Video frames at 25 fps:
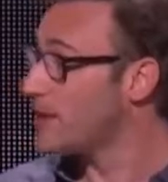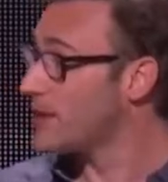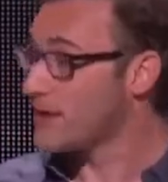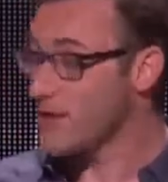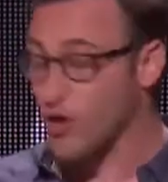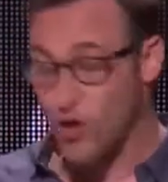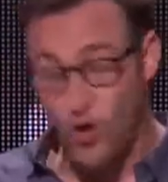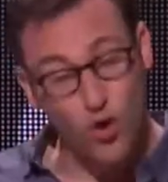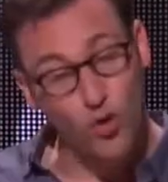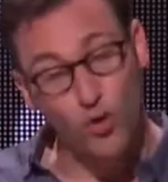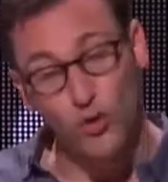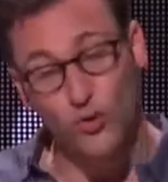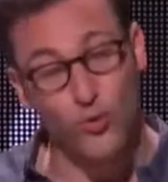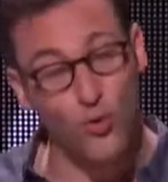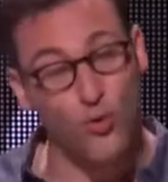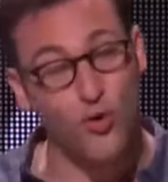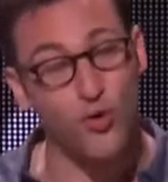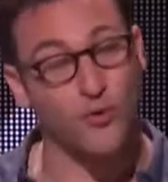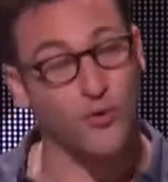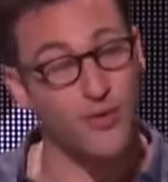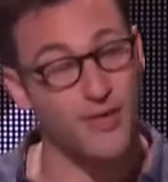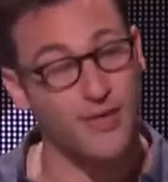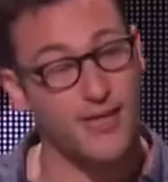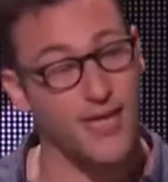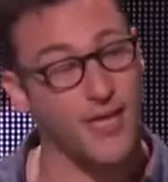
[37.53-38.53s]
The Cold War
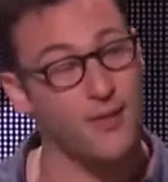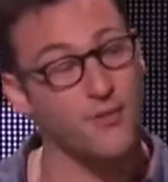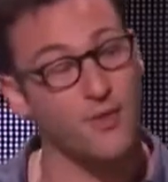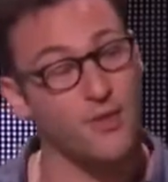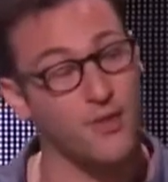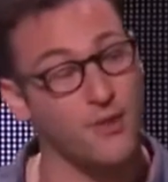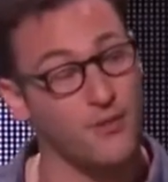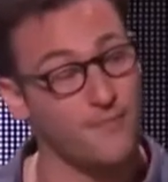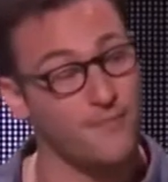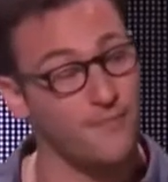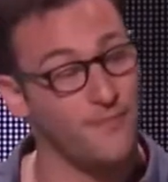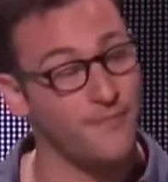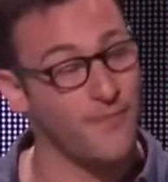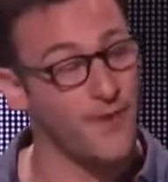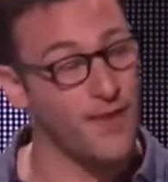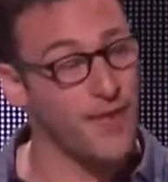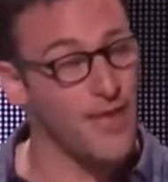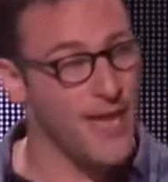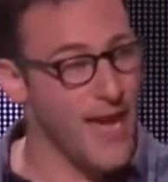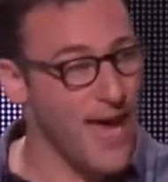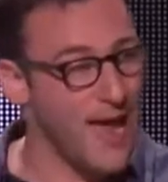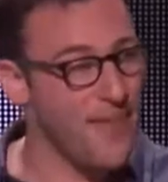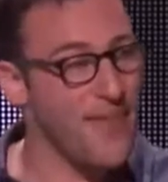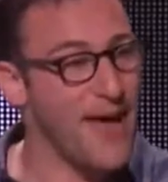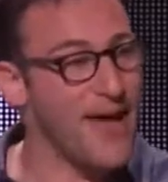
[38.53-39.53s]
was stable.
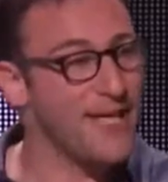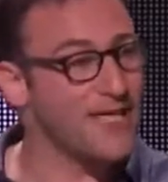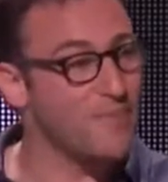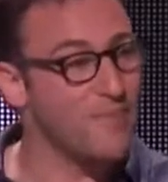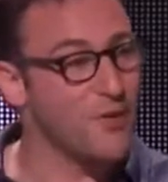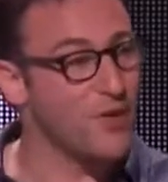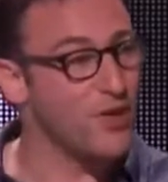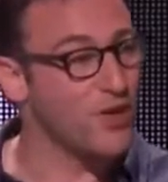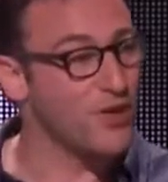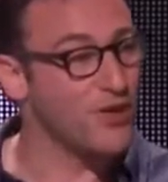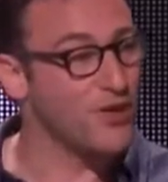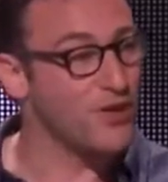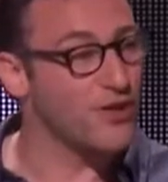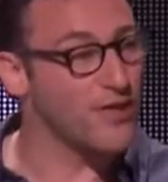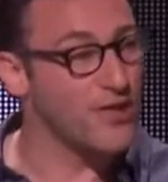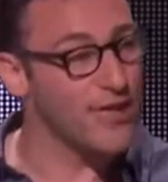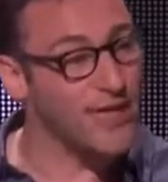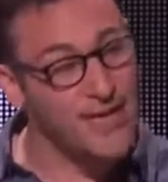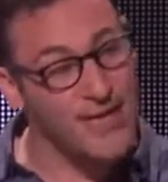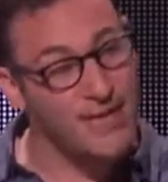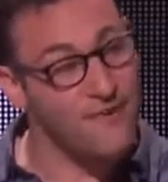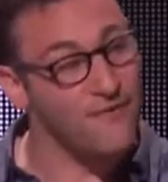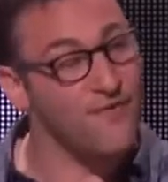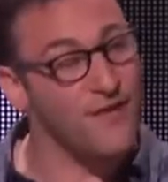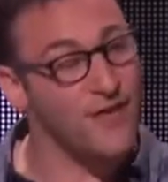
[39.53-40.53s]
And that's because in
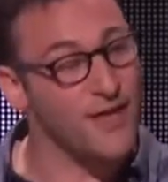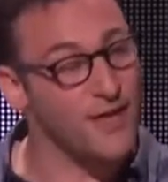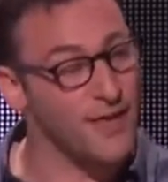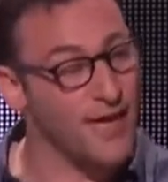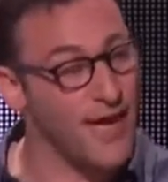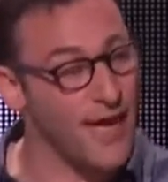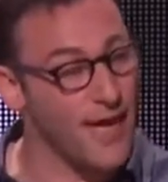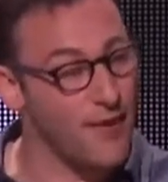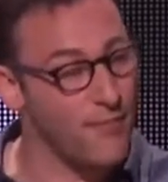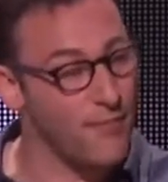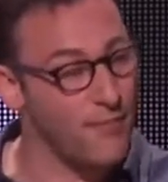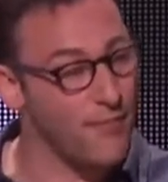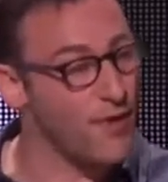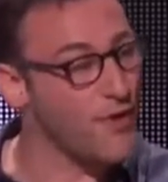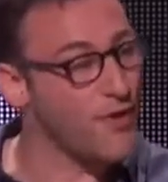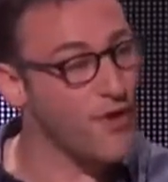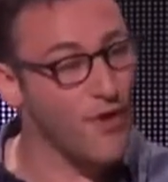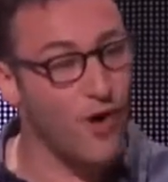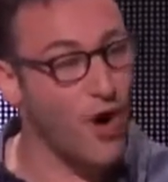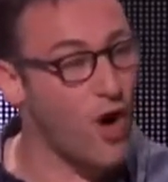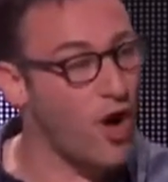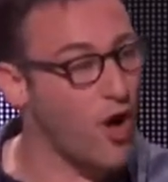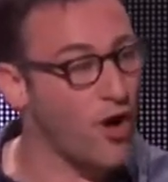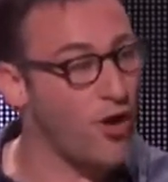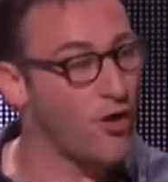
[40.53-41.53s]
an infinite game,
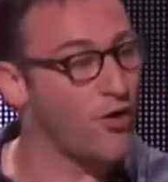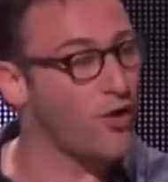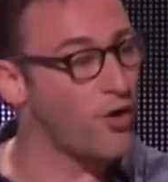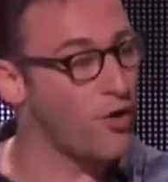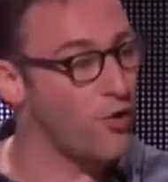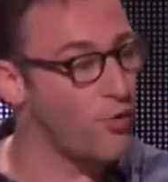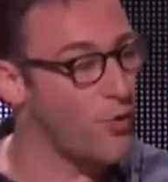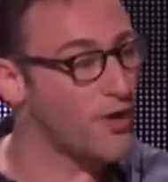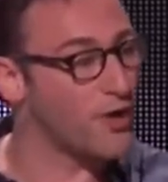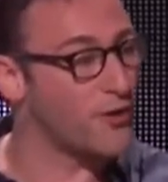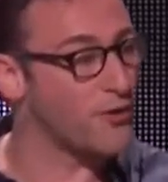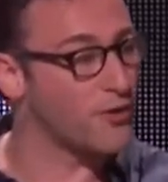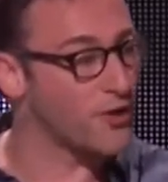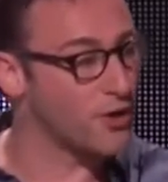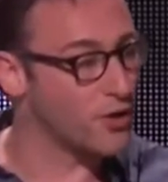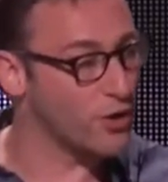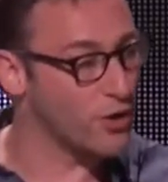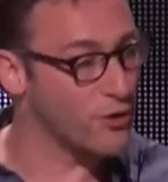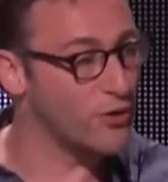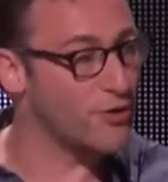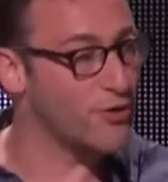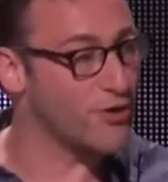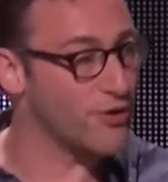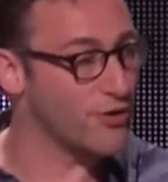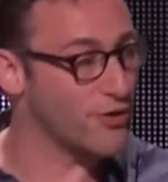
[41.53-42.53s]
there are no winners and
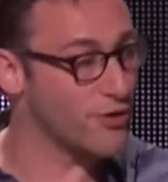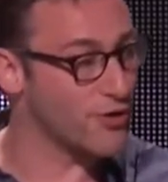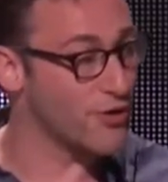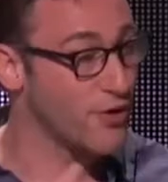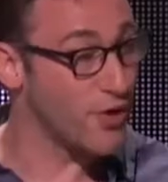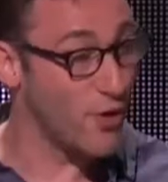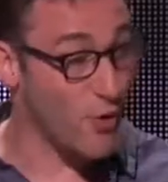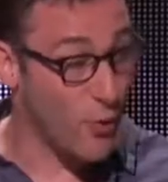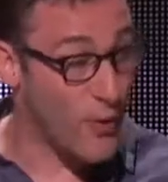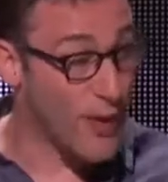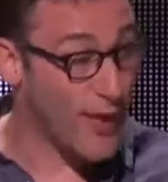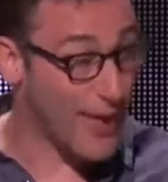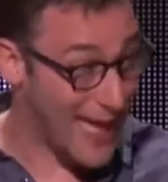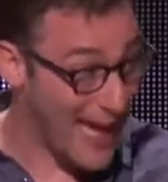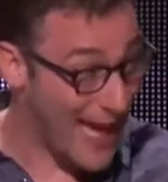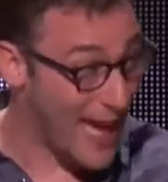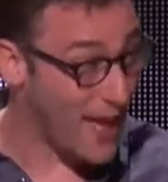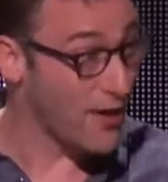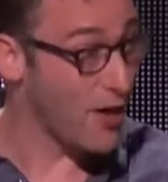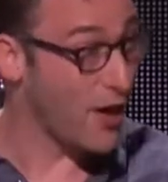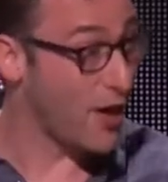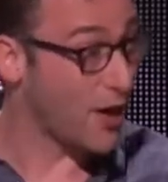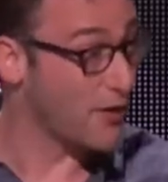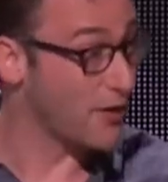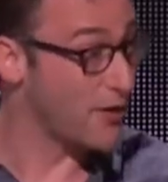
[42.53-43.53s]
losers. We
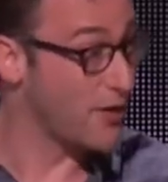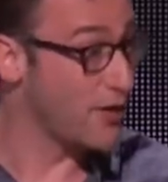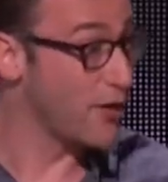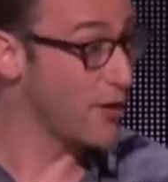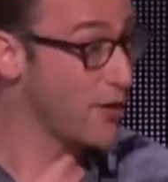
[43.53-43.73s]
cannot